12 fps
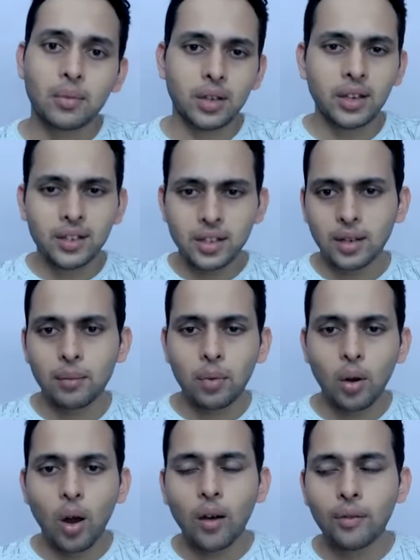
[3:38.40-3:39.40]

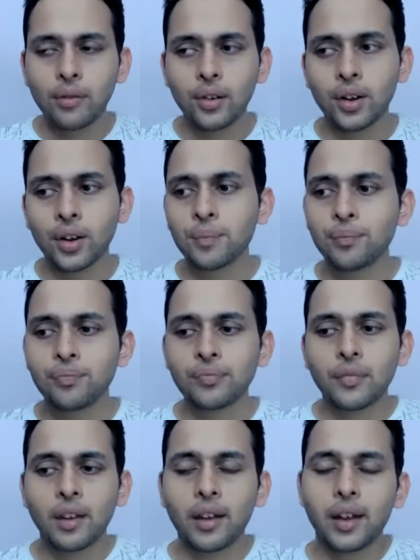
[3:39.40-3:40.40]
irresistible offer,
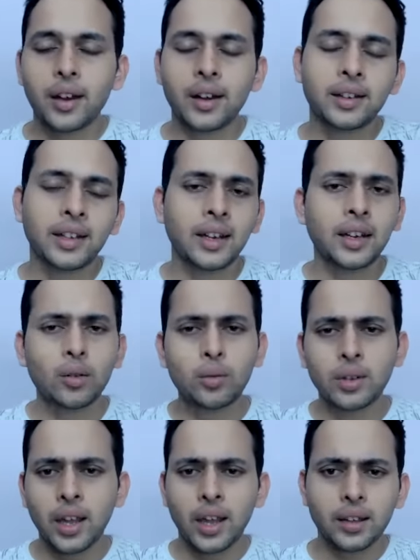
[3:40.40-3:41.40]
and then you
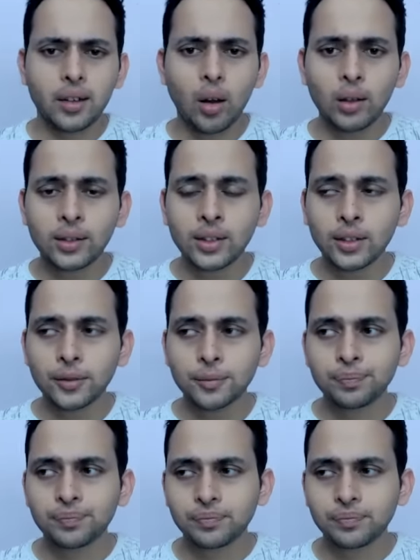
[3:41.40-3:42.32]
take all the